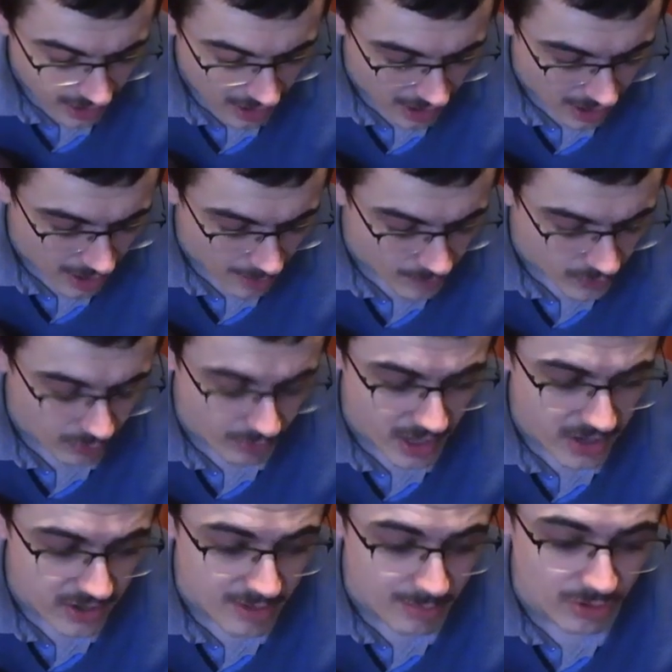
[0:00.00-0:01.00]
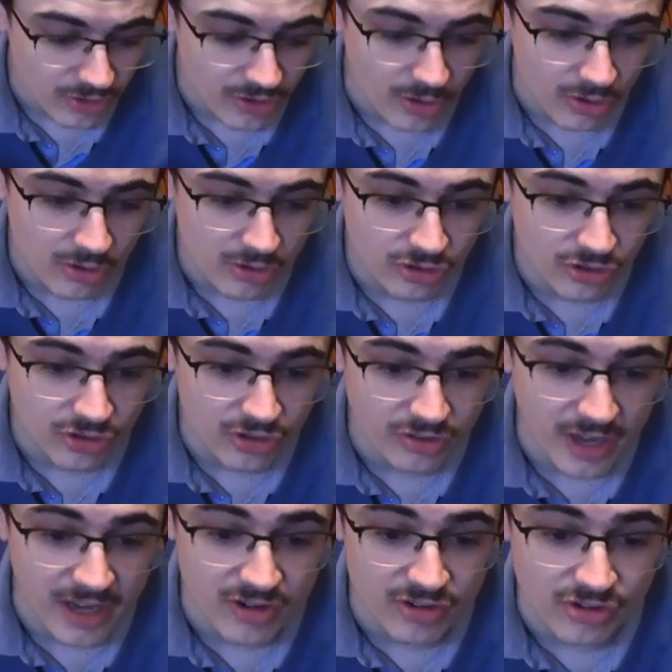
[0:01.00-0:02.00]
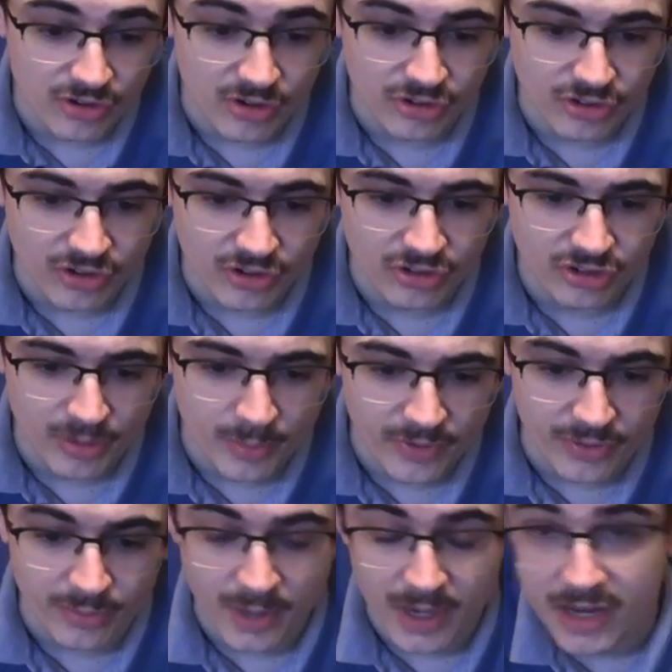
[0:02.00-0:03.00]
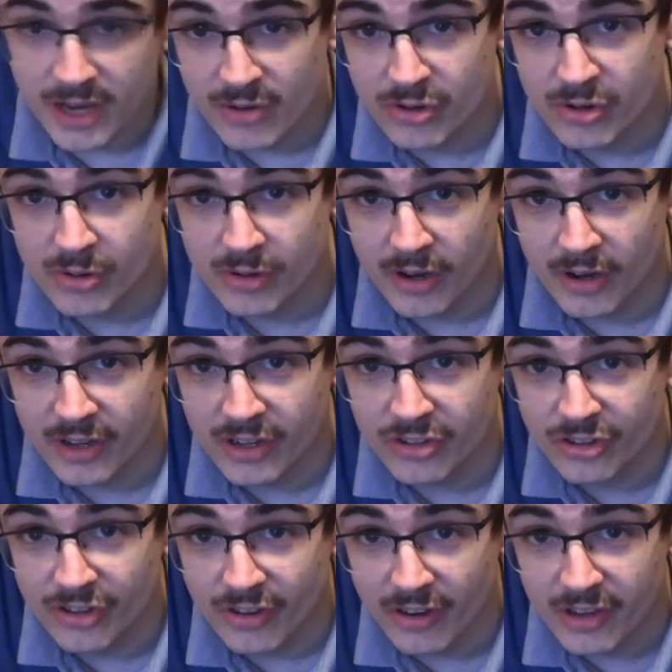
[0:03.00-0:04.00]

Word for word: Radium is not as dangerous as some of the radionuclides,